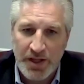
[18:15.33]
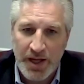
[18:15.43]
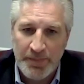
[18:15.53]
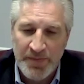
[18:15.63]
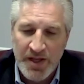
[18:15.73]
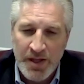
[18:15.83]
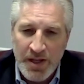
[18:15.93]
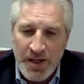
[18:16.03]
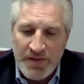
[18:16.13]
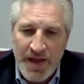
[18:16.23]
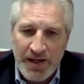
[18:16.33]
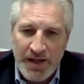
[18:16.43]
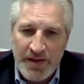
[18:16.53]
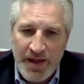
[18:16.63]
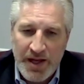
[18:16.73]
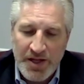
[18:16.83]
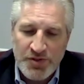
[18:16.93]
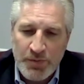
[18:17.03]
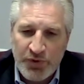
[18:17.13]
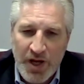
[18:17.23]
That
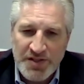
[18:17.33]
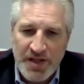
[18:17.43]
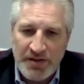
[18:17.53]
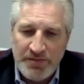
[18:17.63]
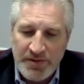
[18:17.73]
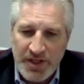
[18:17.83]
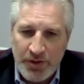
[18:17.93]
hydrogen peroxide,